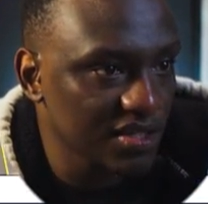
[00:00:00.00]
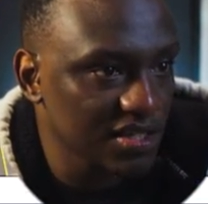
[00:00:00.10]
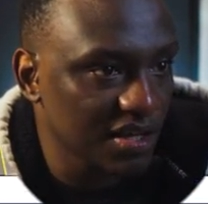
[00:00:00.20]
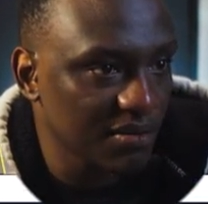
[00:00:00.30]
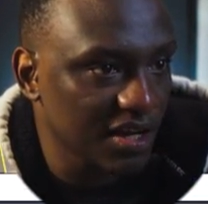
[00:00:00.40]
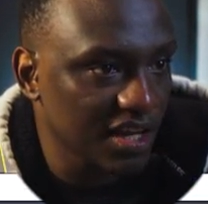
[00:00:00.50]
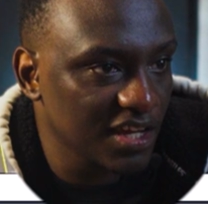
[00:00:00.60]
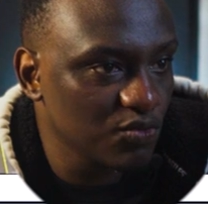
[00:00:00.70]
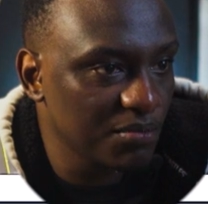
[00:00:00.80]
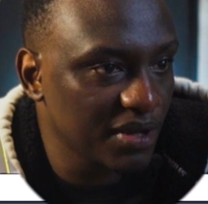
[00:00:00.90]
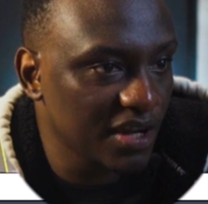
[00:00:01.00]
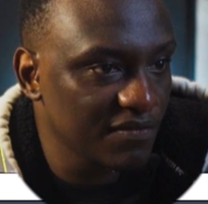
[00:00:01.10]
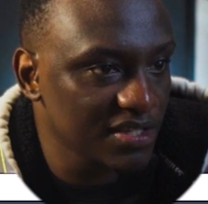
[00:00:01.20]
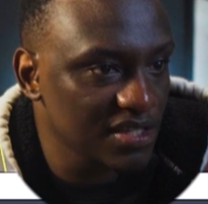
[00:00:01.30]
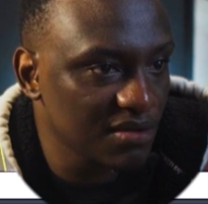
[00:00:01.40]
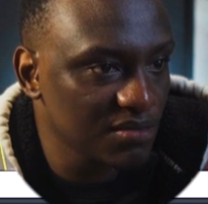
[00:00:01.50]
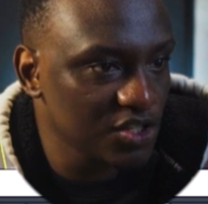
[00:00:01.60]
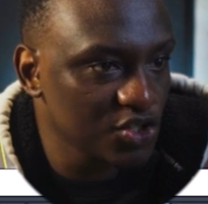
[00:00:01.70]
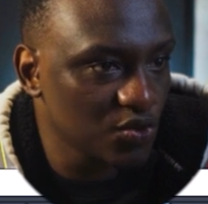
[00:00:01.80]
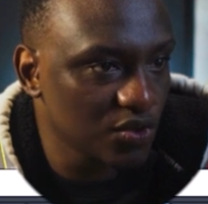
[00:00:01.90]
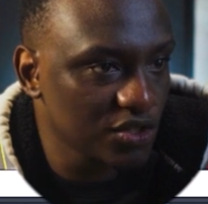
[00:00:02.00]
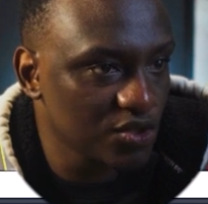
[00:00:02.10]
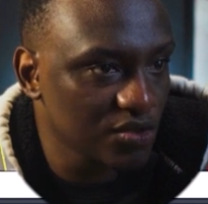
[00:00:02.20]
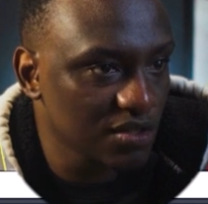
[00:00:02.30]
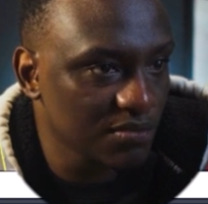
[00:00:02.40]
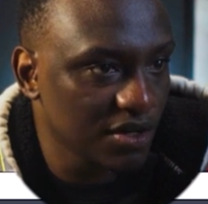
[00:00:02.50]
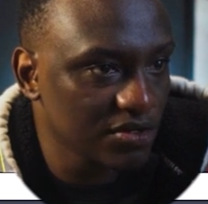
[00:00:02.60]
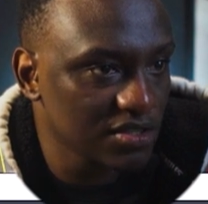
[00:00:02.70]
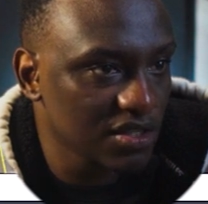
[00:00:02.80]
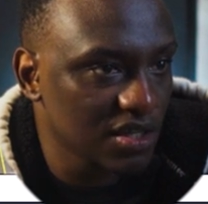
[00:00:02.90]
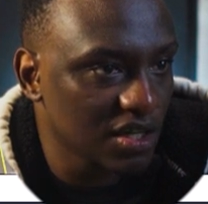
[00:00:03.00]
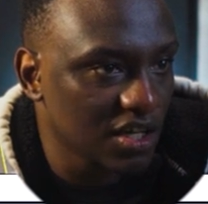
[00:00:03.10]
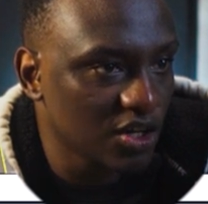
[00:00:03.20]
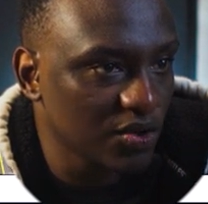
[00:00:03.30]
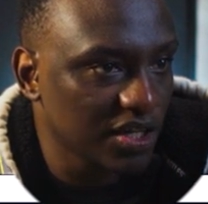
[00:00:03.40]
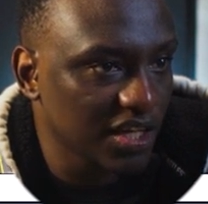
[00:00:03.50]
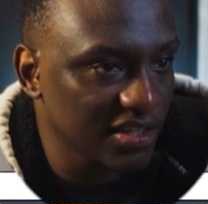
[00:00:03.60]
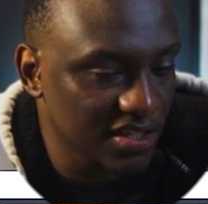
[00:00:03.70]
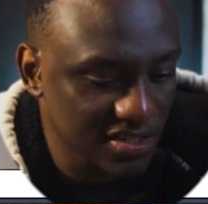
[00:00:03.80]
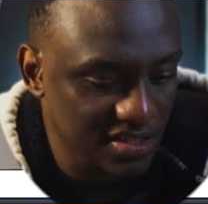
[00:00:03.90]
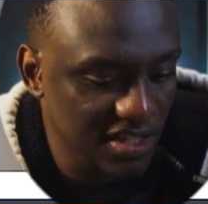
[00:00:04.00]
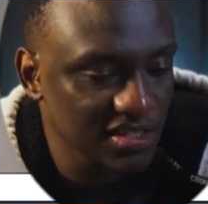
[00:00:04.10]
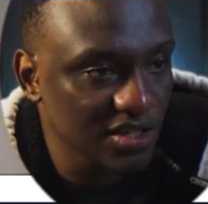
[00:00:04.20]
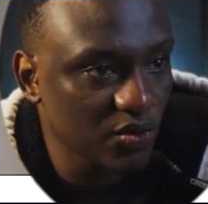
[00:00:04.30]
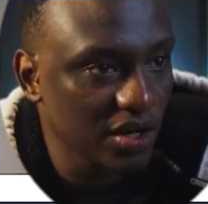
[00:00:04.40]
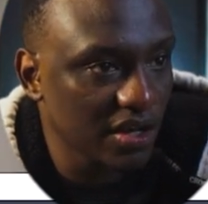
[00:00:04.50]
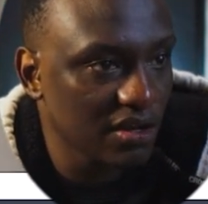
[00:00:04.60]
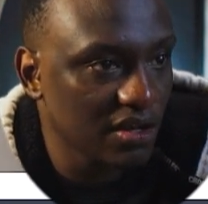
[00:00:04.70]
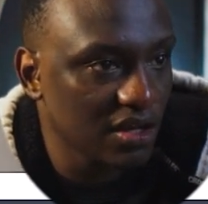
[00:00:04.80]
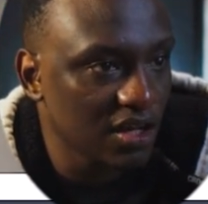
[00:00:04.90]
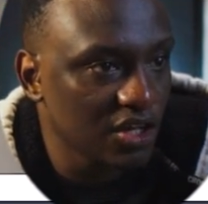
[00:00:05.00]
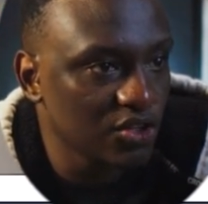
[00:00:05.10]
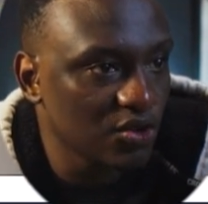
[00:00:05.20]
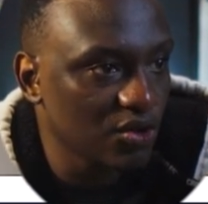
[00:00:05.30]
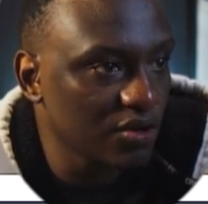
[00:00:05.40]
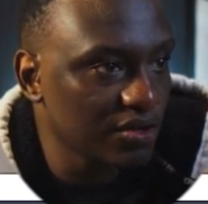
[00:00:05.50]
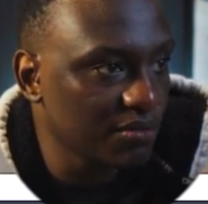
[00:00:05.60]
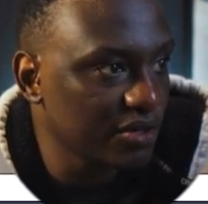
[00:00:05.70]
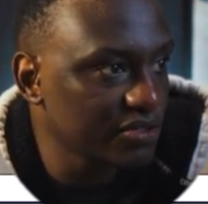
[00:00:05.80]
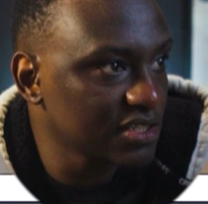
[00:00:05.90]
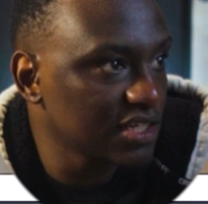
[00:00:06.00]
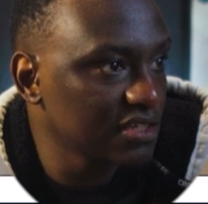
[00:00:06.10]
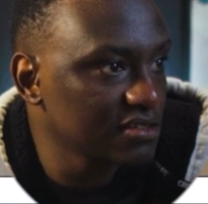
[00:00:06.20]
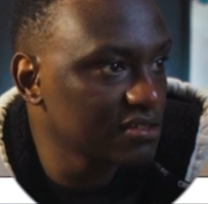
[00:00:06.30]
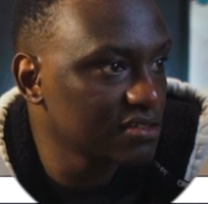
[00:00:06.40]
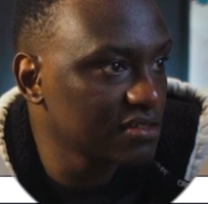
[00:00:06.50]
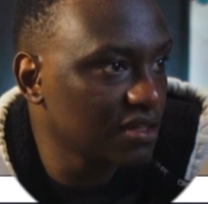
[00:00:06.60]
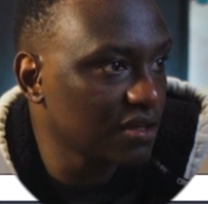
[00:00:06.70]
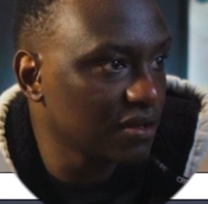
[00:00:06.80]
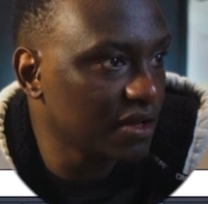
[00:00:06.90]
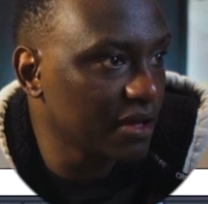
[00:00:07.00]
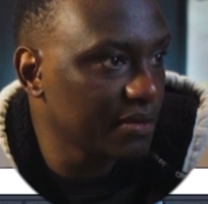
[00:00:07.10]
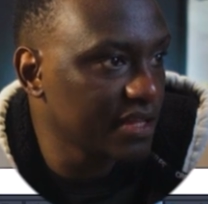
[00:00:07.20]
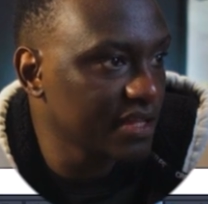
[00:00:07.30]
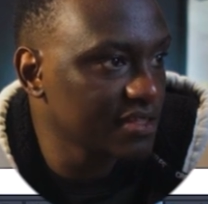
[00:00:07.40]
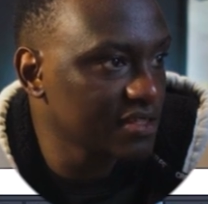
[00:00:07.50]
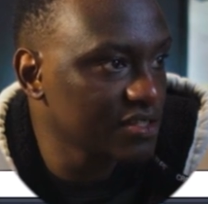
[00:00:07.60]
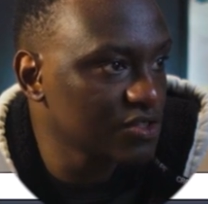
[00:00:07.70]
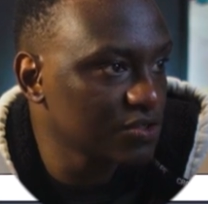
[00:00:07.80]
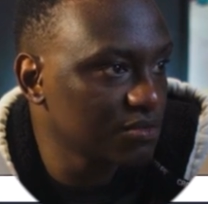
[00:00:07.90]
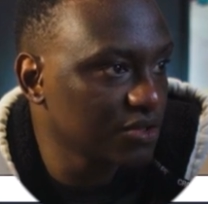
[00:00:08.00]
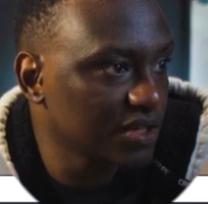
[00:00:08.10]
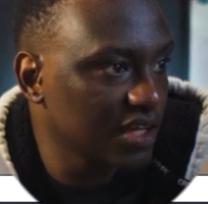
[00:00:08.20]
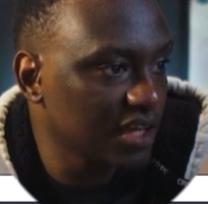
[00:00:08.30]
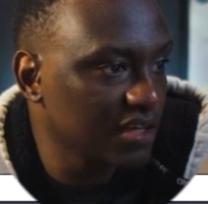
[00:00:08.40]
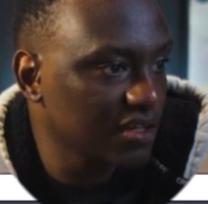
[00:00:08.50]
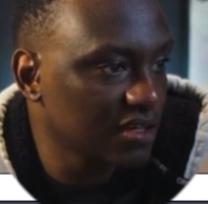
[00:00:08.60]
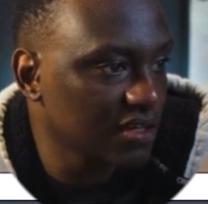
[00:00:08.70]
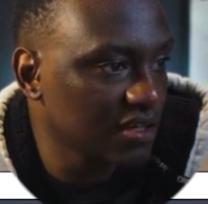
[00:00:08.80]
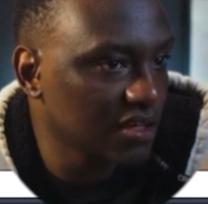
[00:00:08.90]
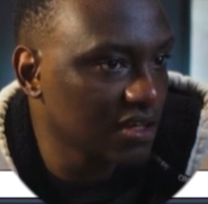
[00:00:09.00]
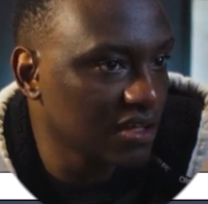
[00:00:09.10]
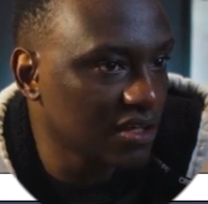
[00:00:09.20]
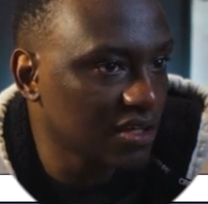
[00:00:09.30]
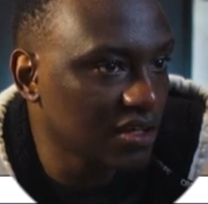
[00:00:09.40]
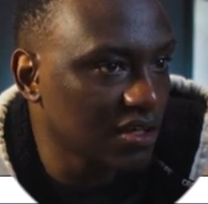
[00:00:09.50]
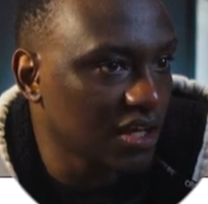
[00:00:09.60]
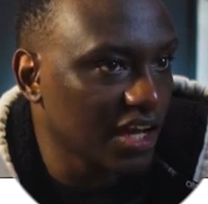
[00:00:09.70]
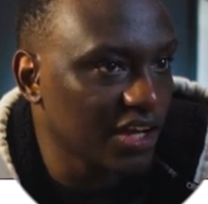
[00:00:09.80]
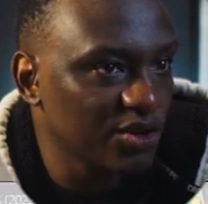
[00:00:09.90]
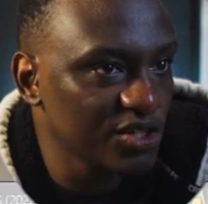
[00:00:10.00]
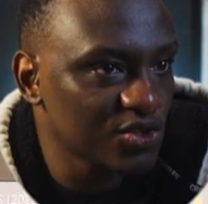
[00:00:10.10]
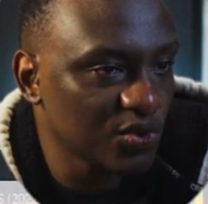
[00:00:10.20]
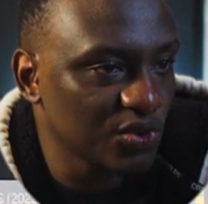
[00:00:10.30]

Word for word: same. And again, we may have the same issue we talked about, looking at the center where your roundabout is, uh, but I think this should be okay. I know it's